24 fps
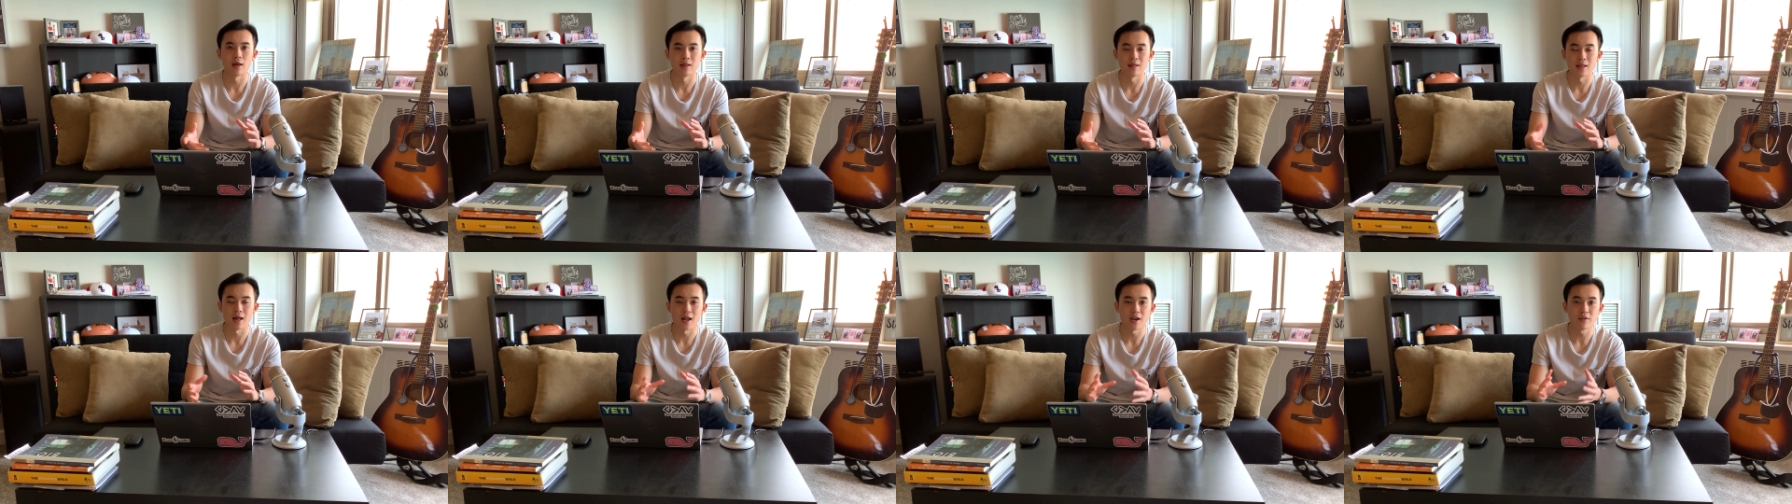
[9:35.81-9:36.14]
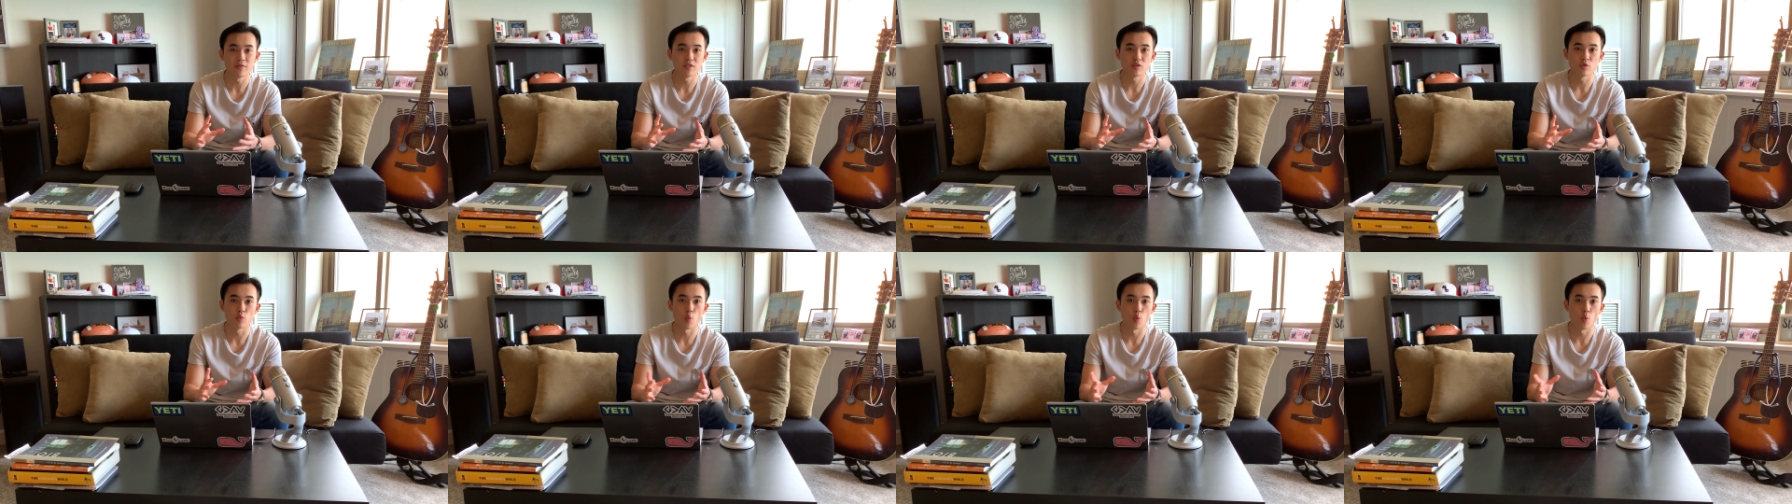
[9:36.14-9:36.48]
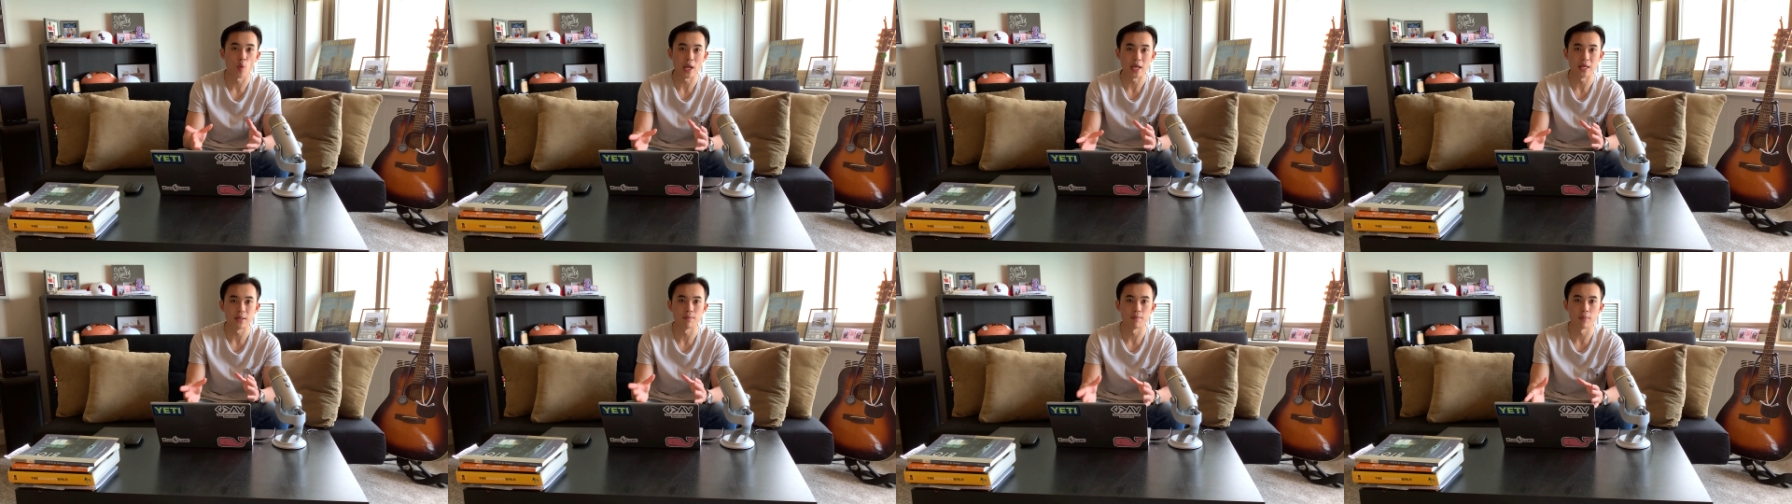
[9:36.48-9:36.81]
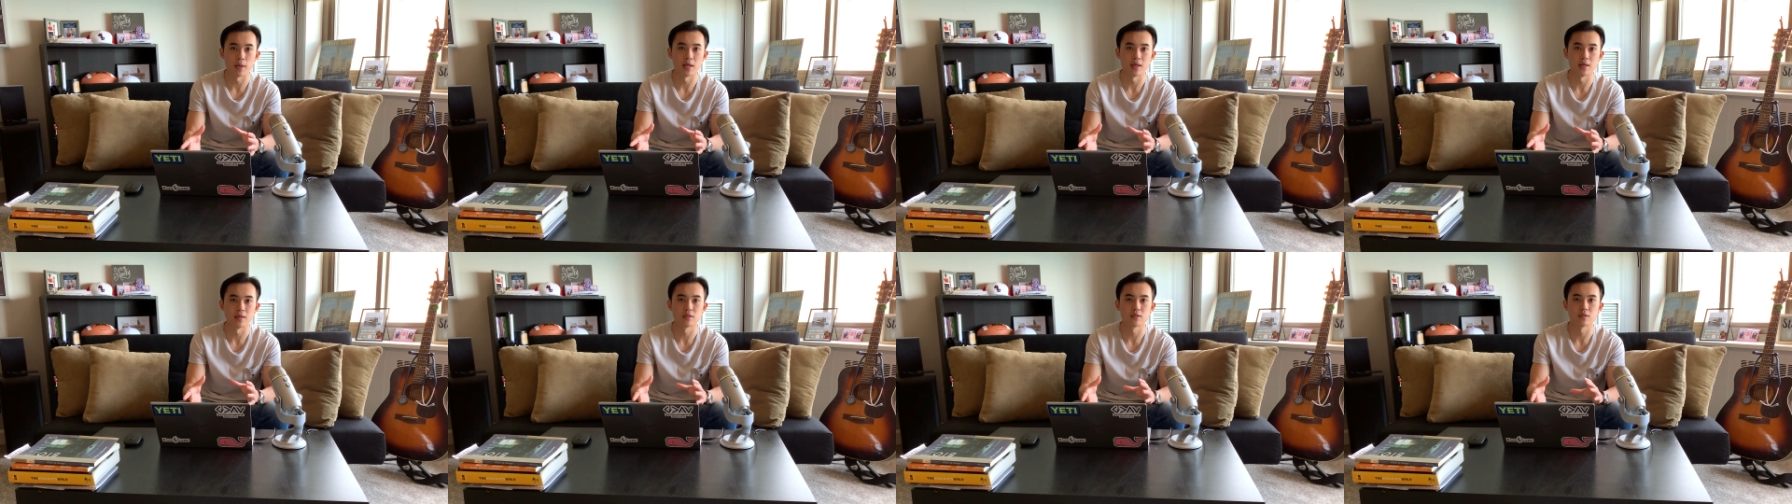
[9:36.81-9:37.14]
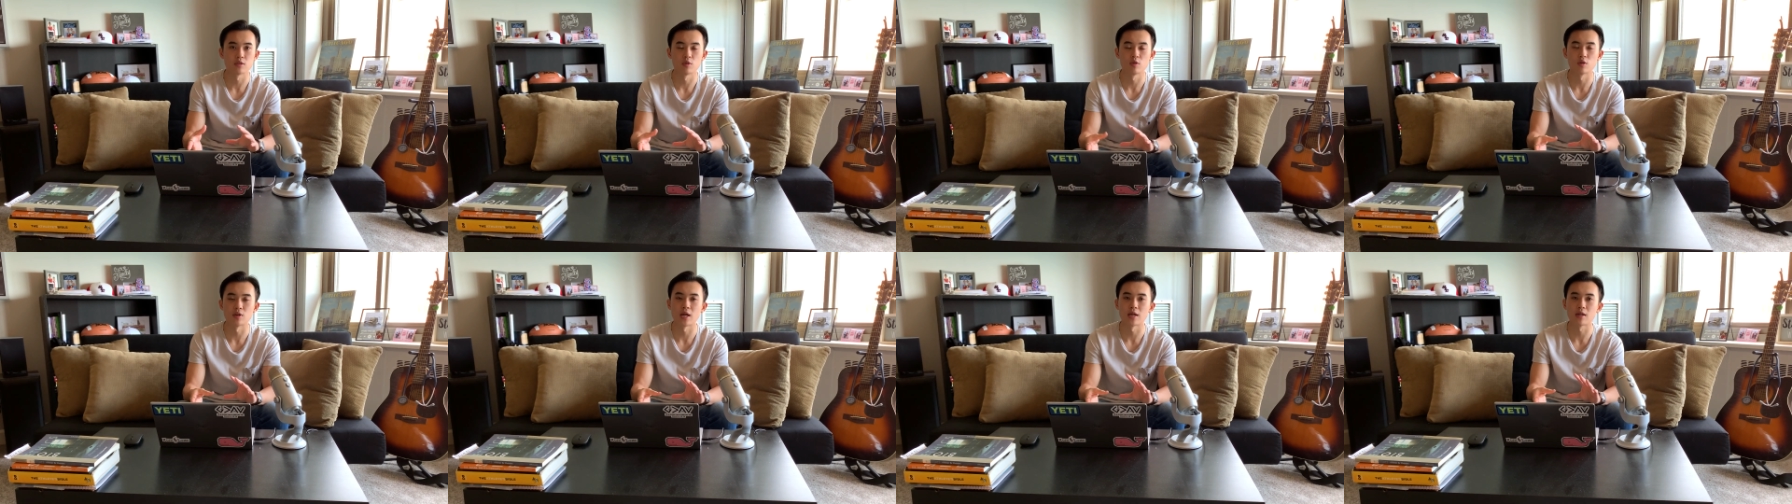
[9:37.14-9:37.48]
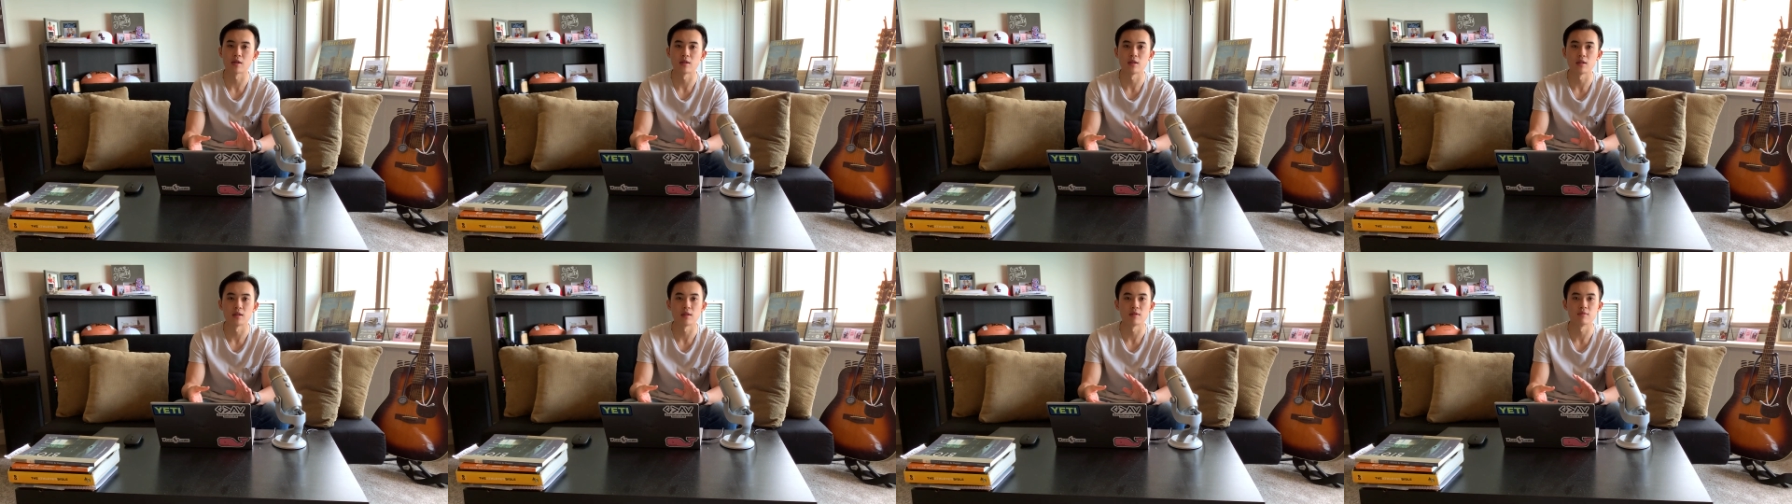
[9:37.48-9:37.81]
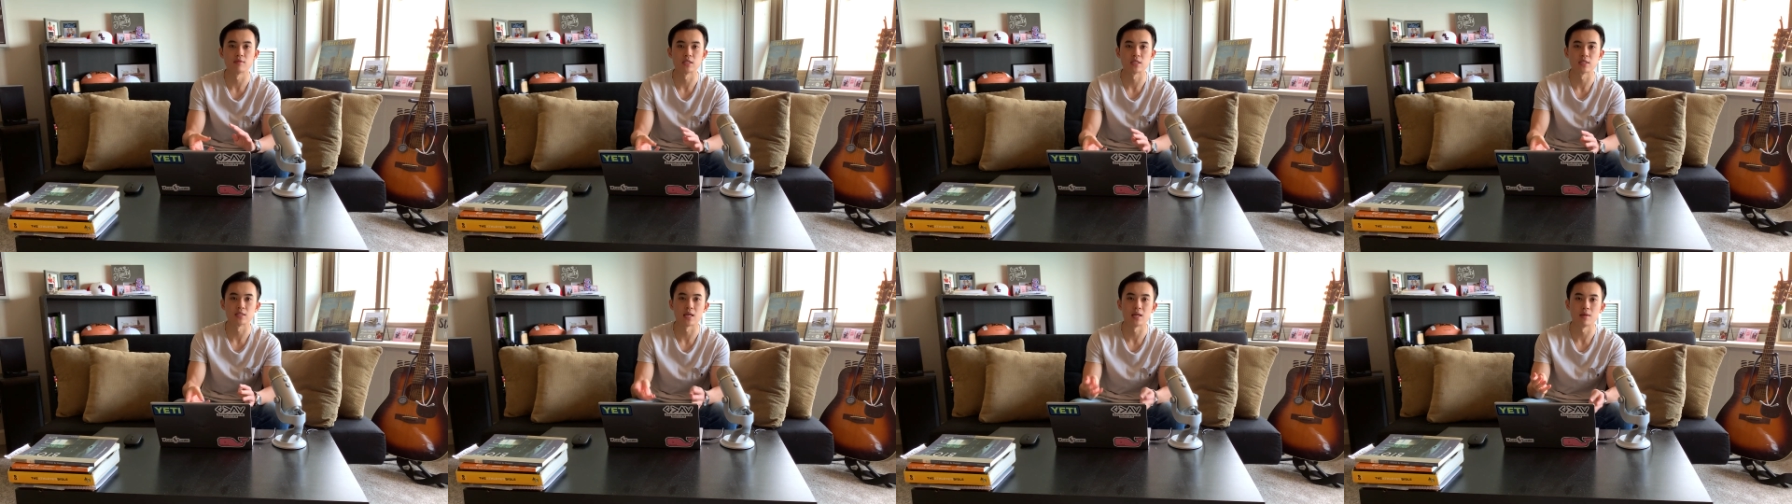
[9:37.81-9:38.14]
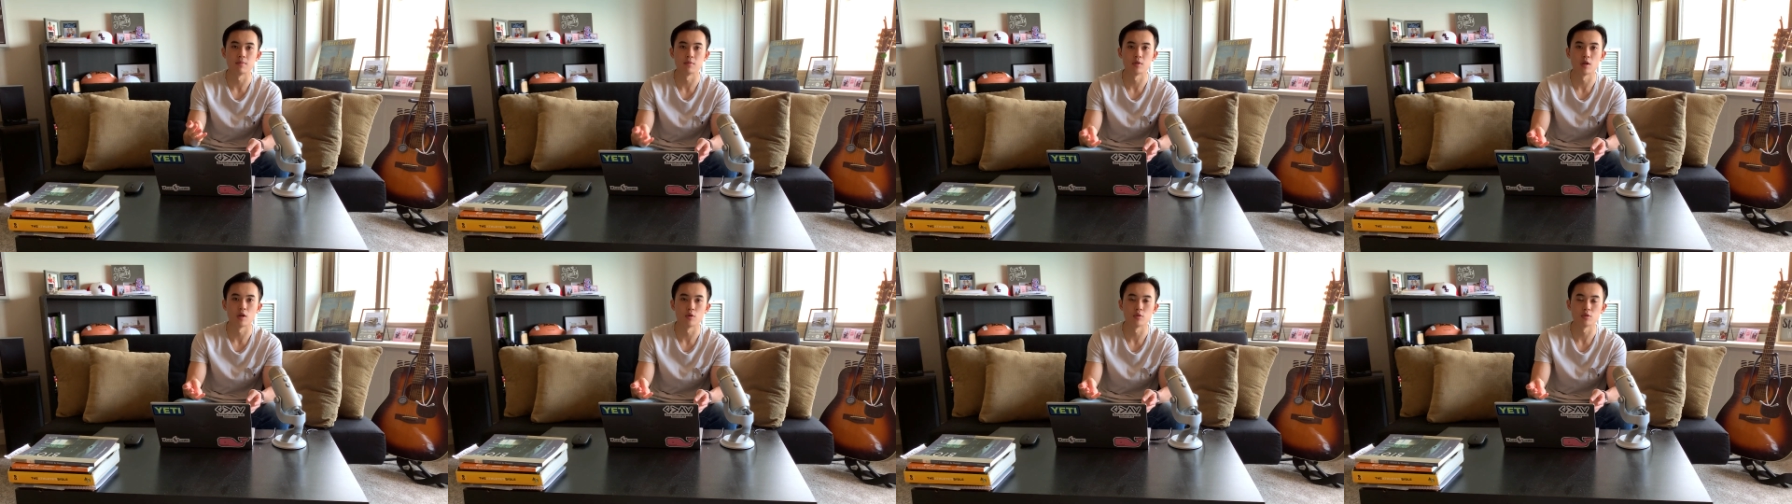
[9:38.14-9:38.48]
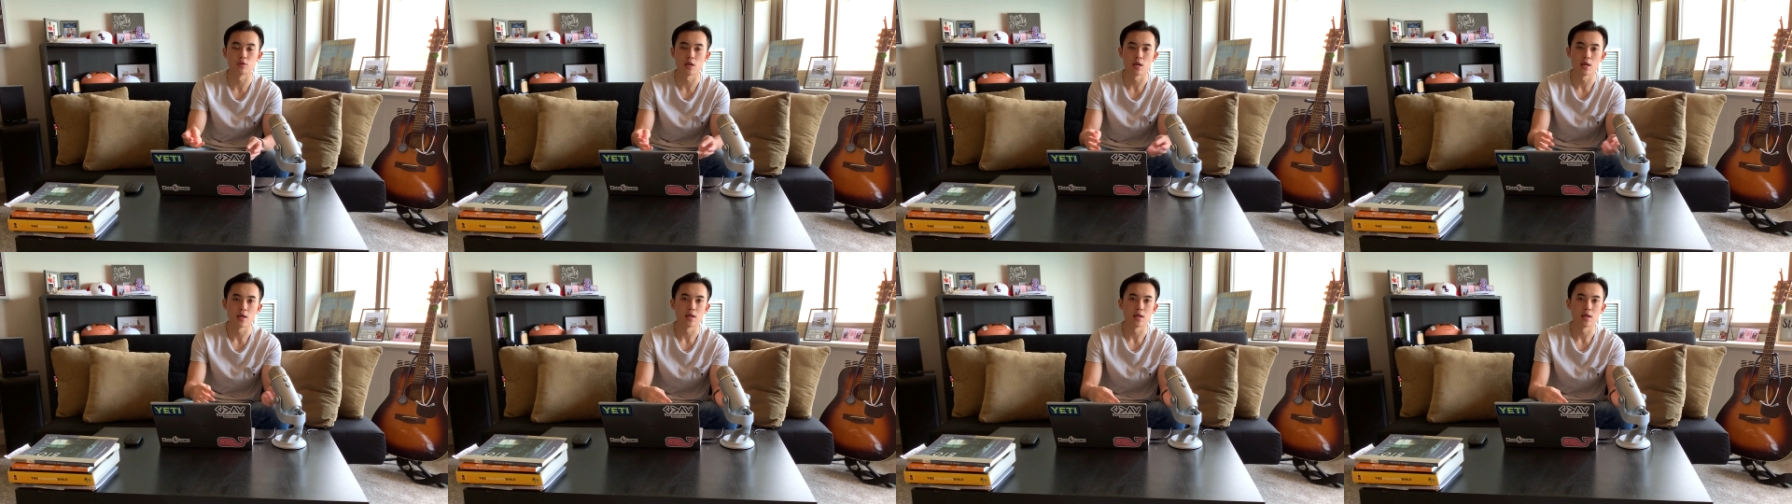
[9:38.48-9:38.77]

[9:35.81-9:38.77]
a lot of it's weight based, so you're not going to give the same dose